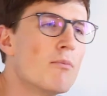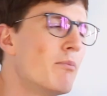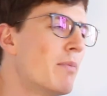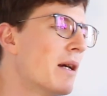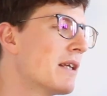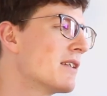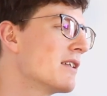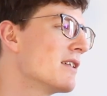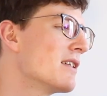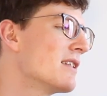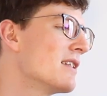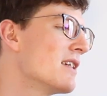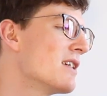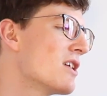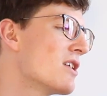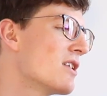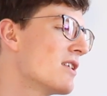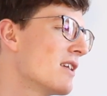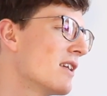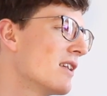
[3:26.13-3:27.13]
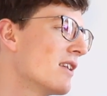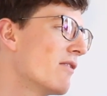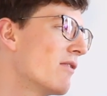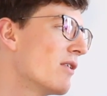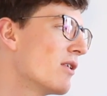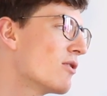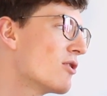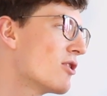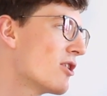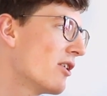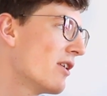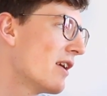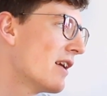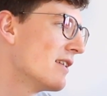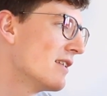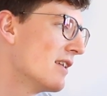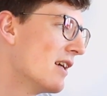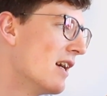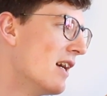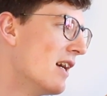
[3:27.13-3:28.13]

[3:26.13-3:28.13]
better decisions in the future. And